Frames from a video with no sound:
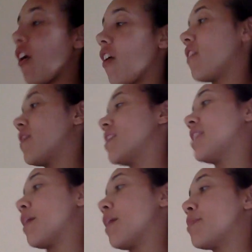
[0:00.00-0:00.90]
all of the
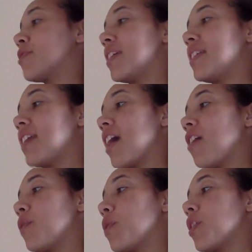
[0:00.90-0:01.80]
steps written down
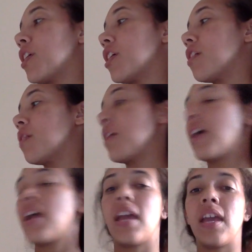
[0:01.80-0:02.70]
for you,
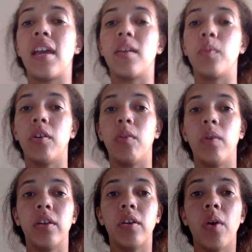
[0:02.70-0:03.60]
and we are going
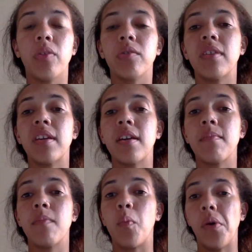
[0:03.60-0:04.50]
to go through
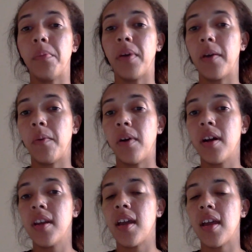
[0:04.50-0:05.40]
them one by
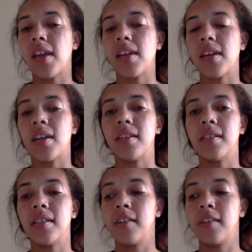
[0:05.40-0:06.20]
one and